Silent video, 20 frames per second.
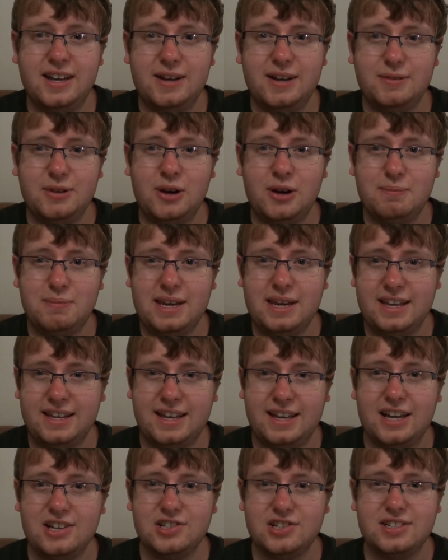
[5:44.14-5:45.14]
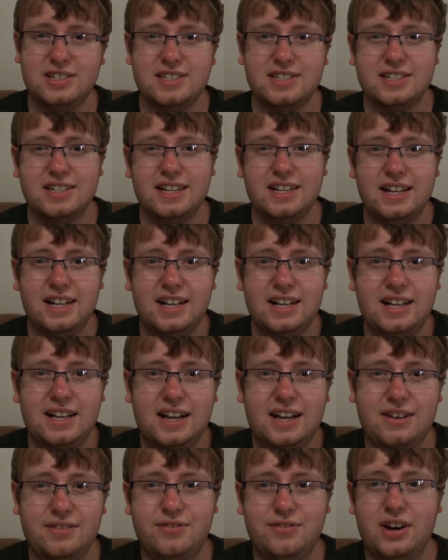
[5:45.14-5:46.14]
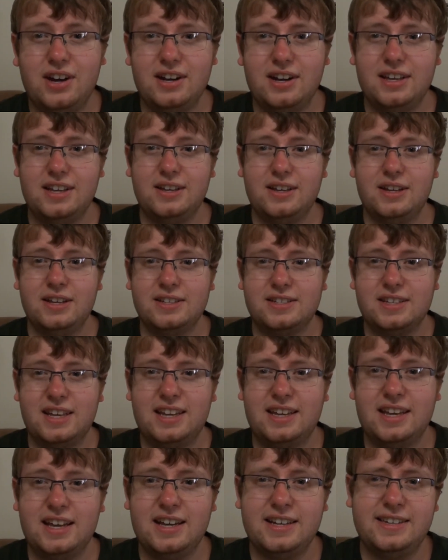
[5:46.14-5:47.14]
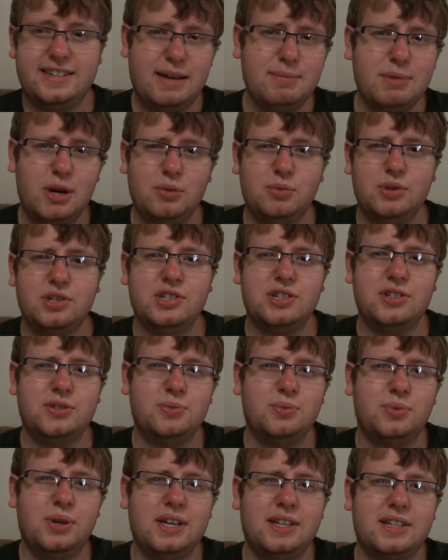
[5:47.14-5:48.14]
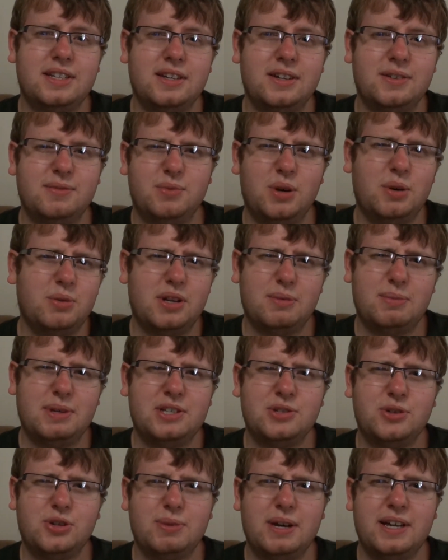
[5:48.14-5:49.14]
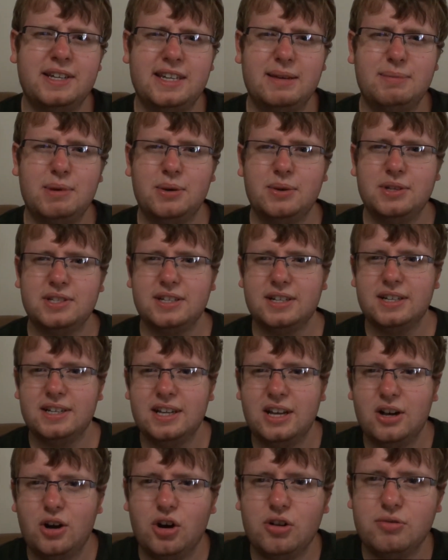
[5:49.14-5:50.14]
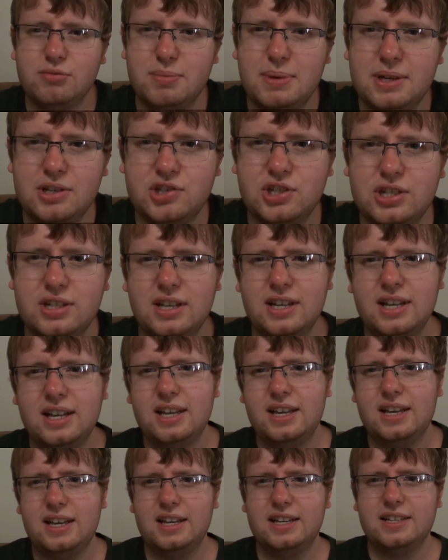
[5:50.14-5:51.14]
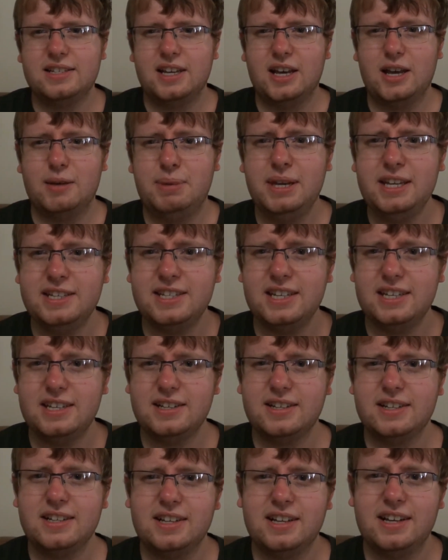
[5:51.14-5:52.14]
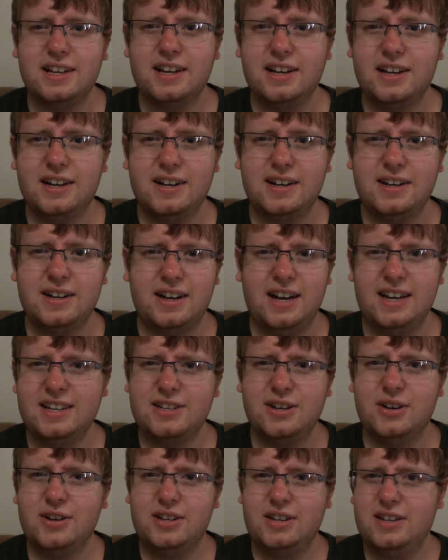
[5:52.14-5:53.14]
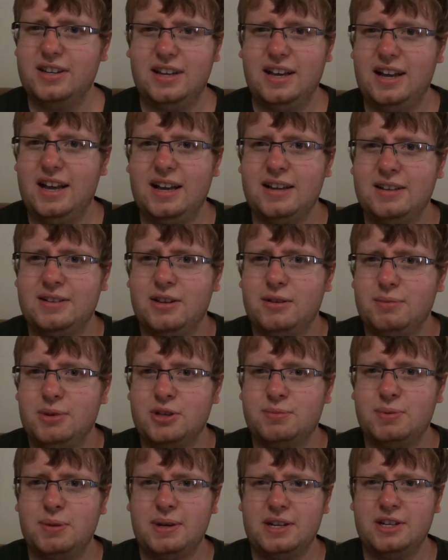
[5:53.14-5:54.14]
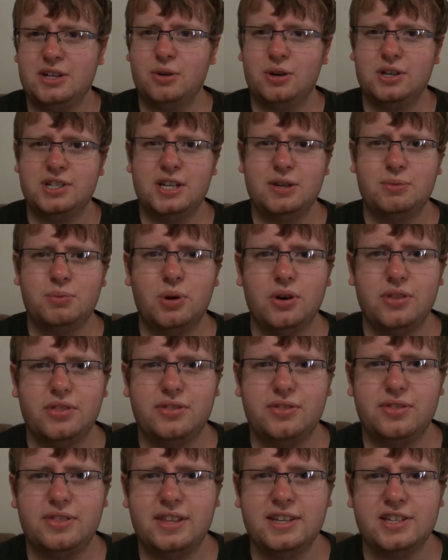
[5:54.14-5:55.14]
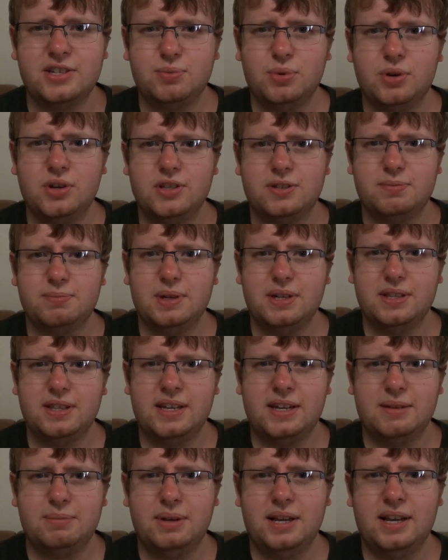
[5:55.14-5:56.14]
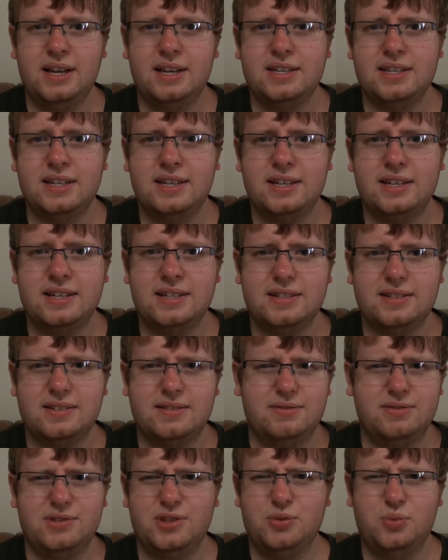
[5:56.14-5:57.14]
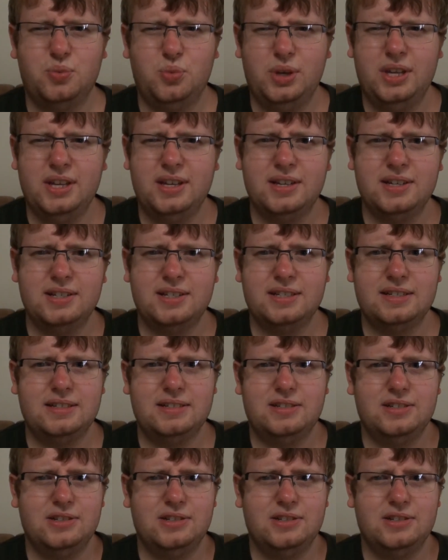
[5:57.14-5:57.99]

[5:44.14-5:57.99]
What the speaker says: on many occasions. And finally is a demo, which is weird. Why would I be talking about a demo as an honourable mention? Is PC. A lot of most people had no idea what this was, but then I played it and it was just weird and